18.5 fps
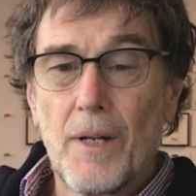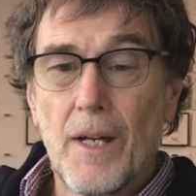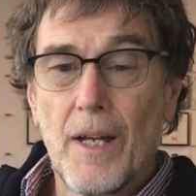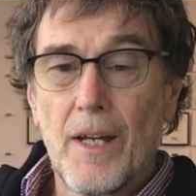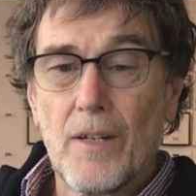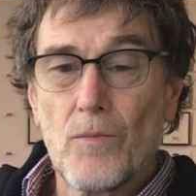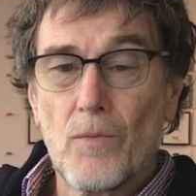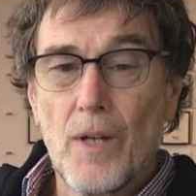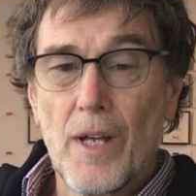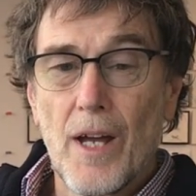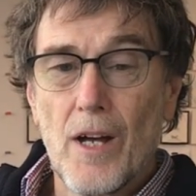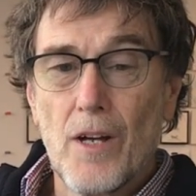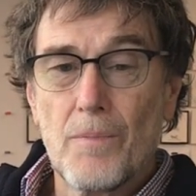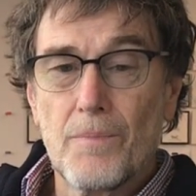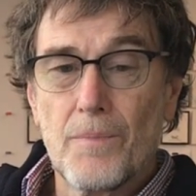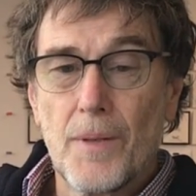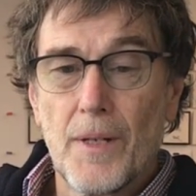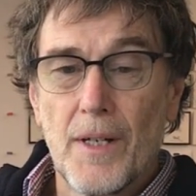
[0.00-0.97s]
And we
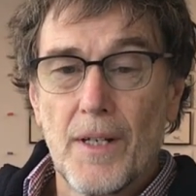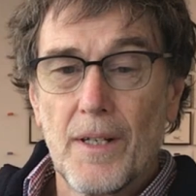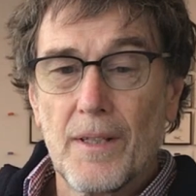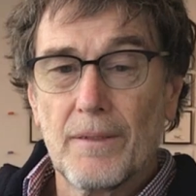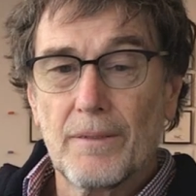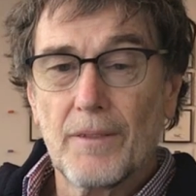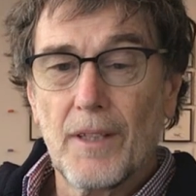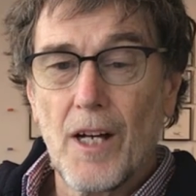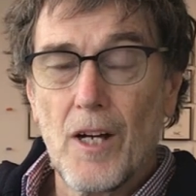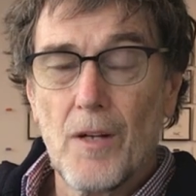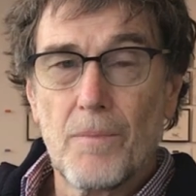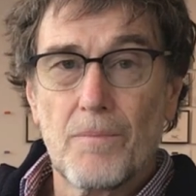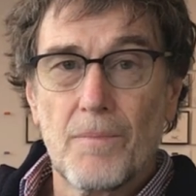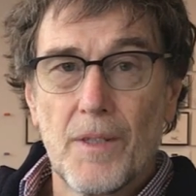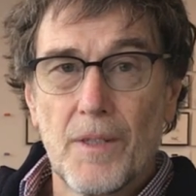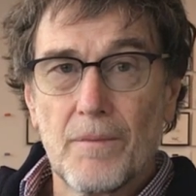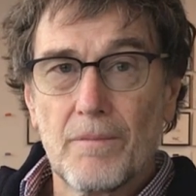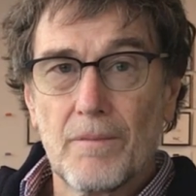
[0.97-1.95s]
hope that
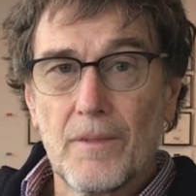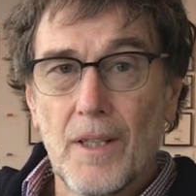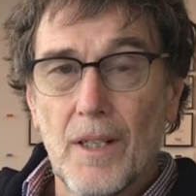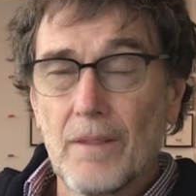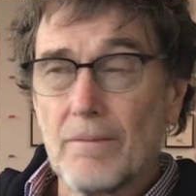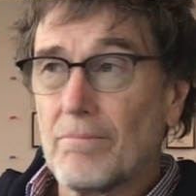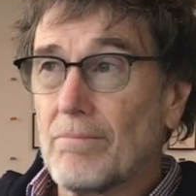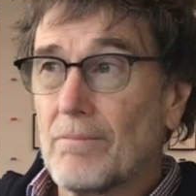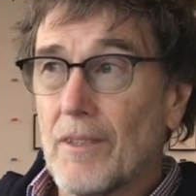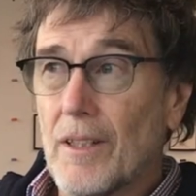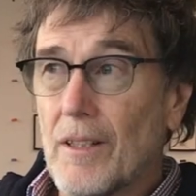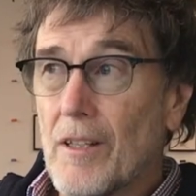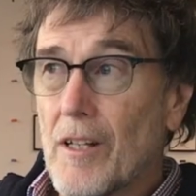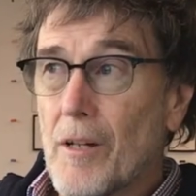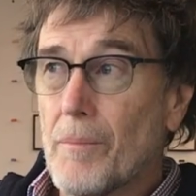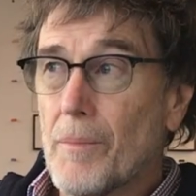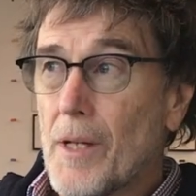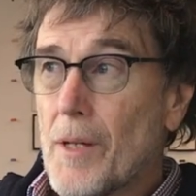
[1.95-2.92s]
a
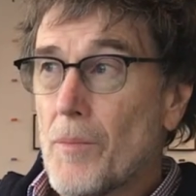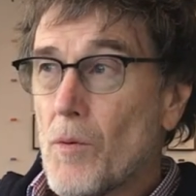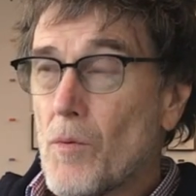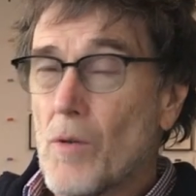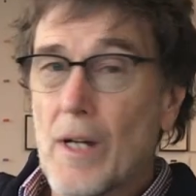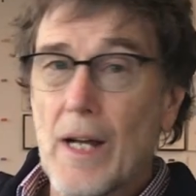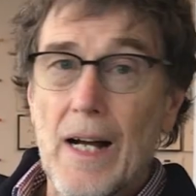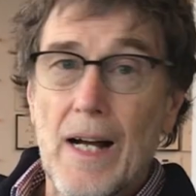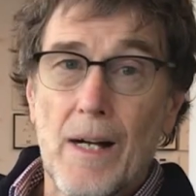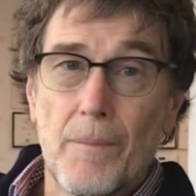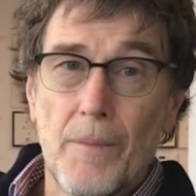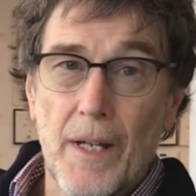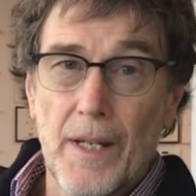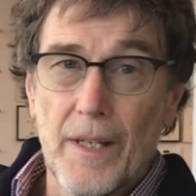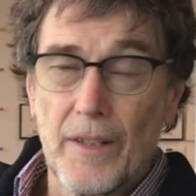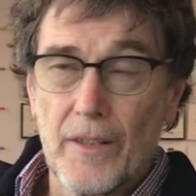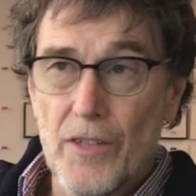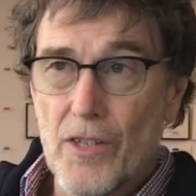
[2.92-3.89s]
lot of people will come
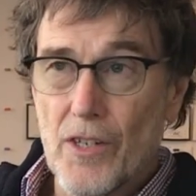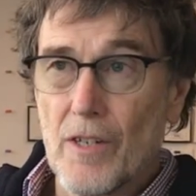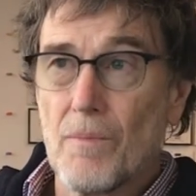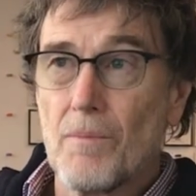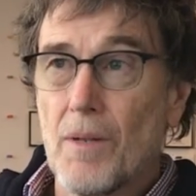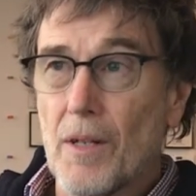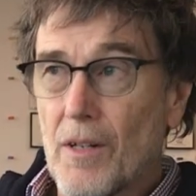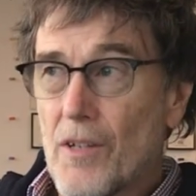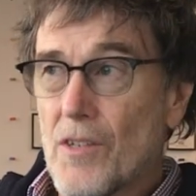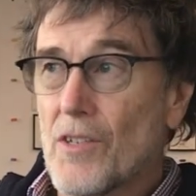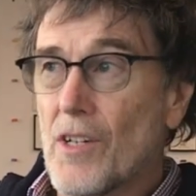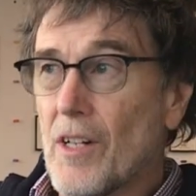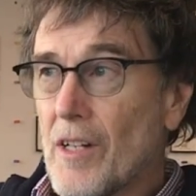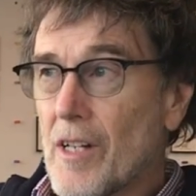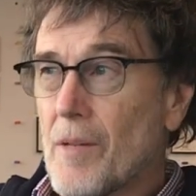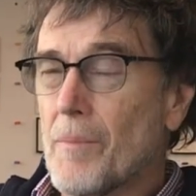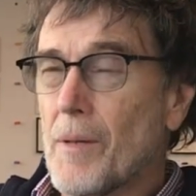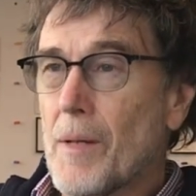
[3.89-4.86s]
and listen, because a
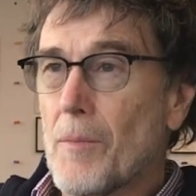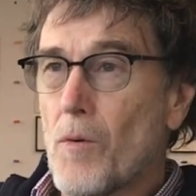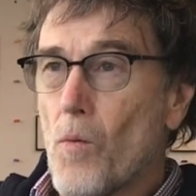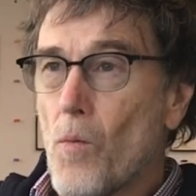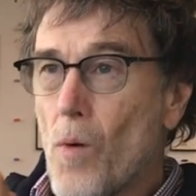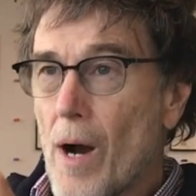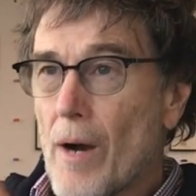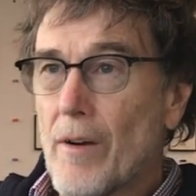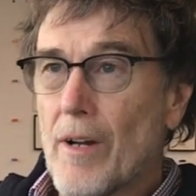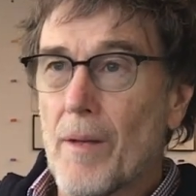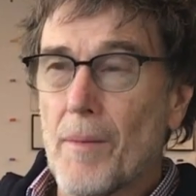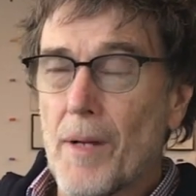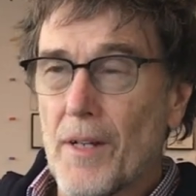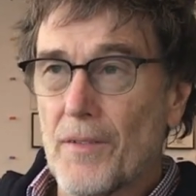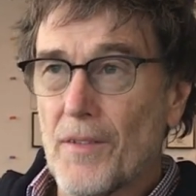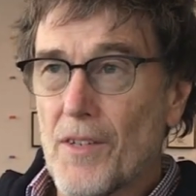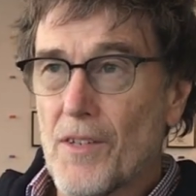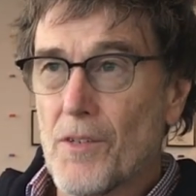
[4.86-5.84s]
lot of people worry
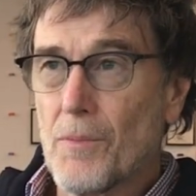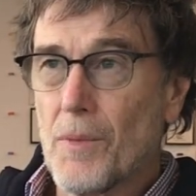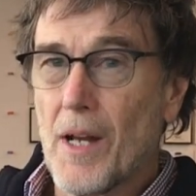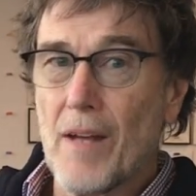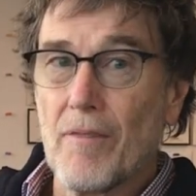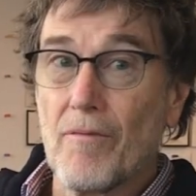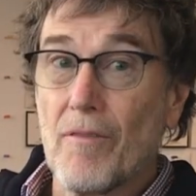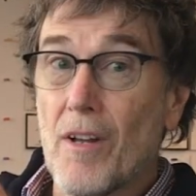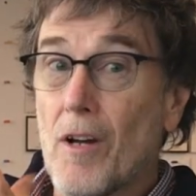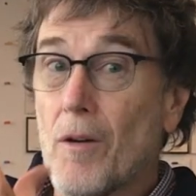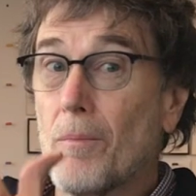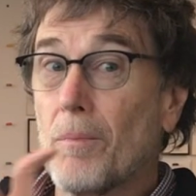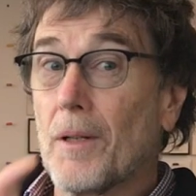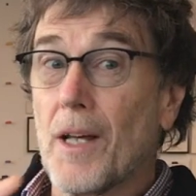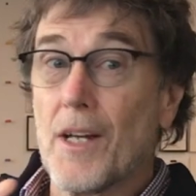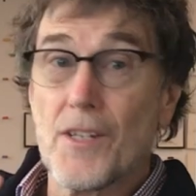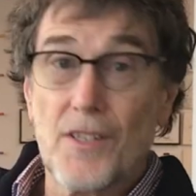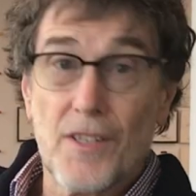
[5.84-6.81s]
about this but have no
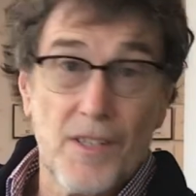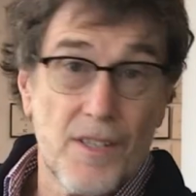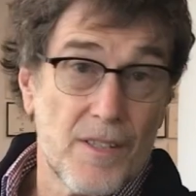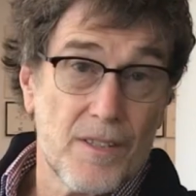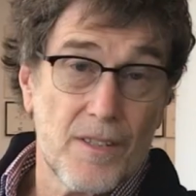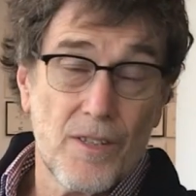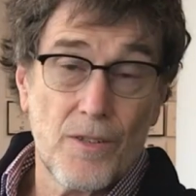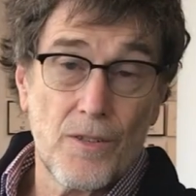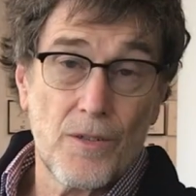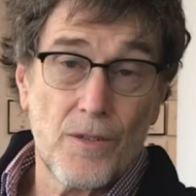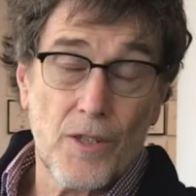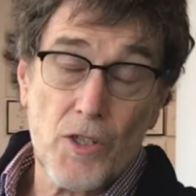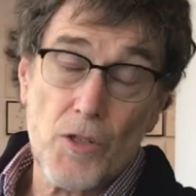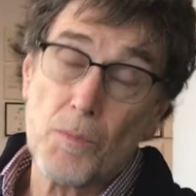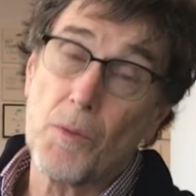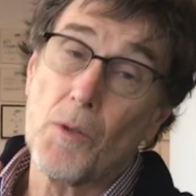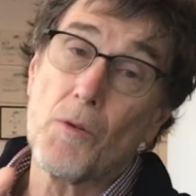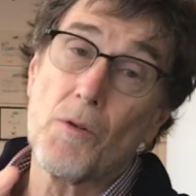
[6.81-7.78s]
place to
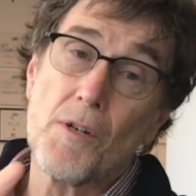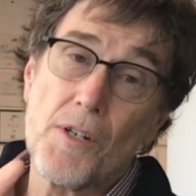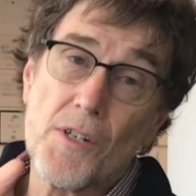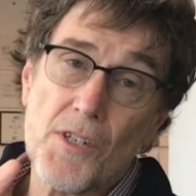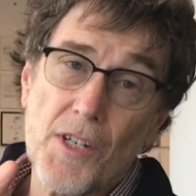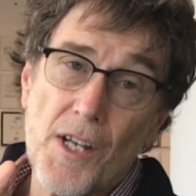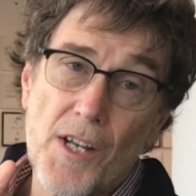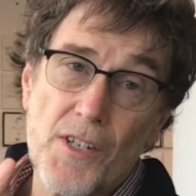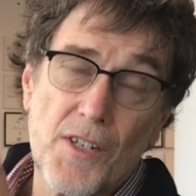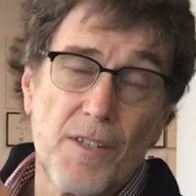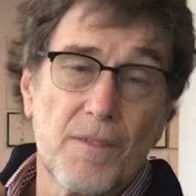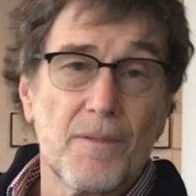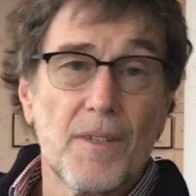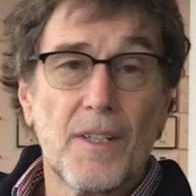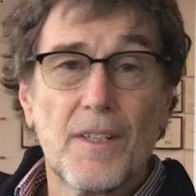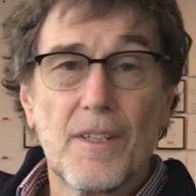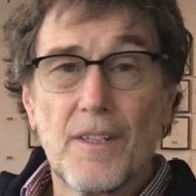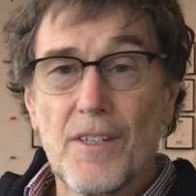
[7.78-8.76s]
explore and discuss it.
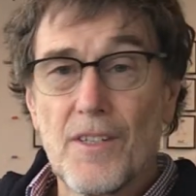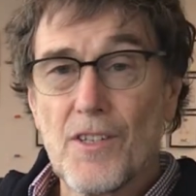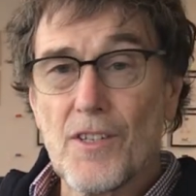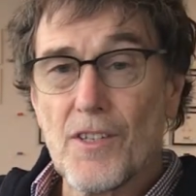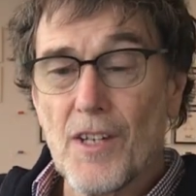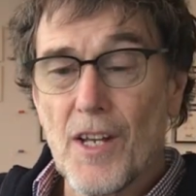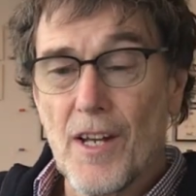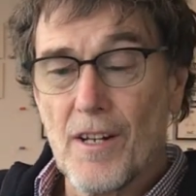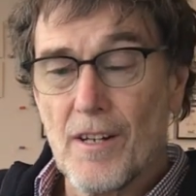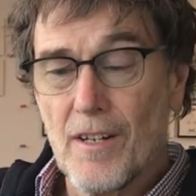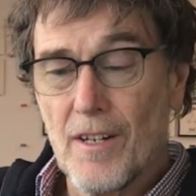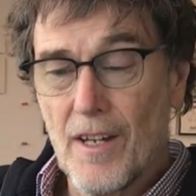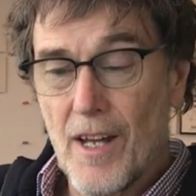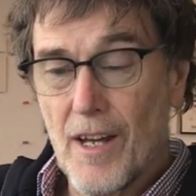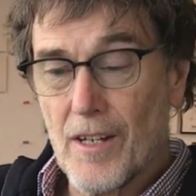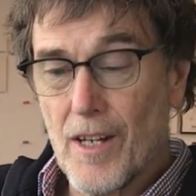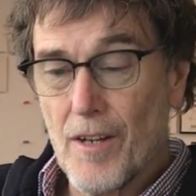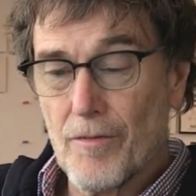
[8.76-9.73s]
This is
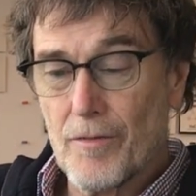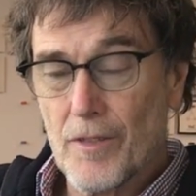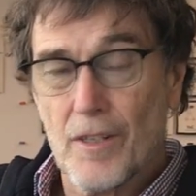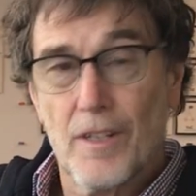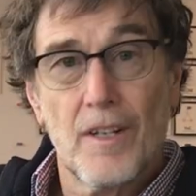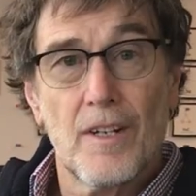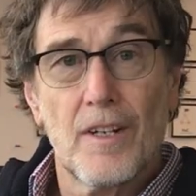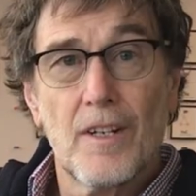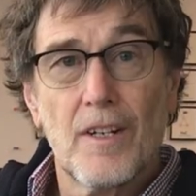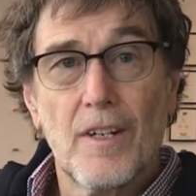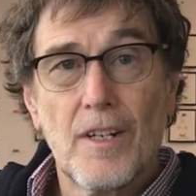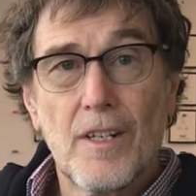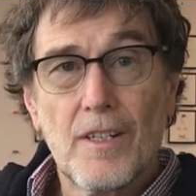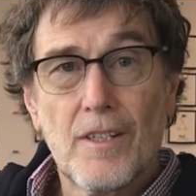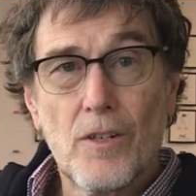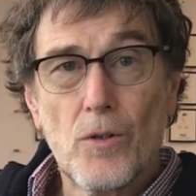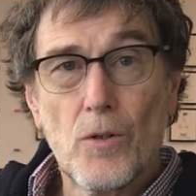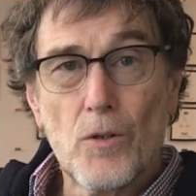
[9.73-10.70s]
our gift
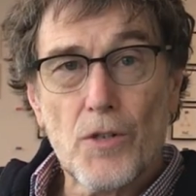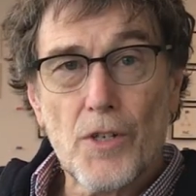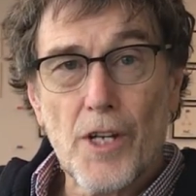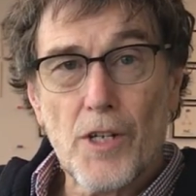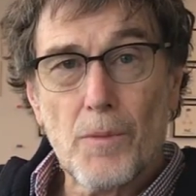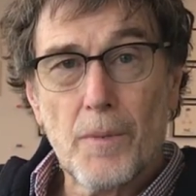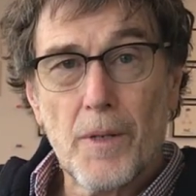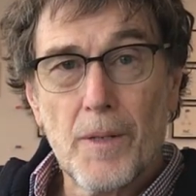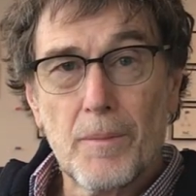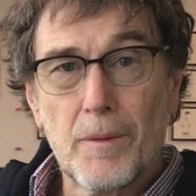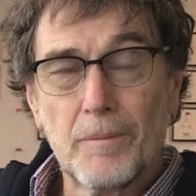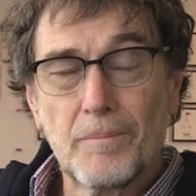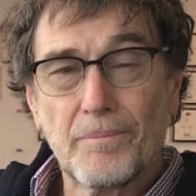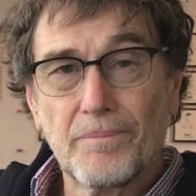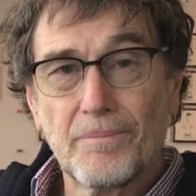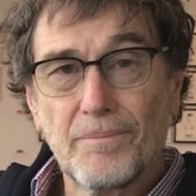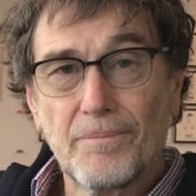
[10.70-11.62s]
to all such people.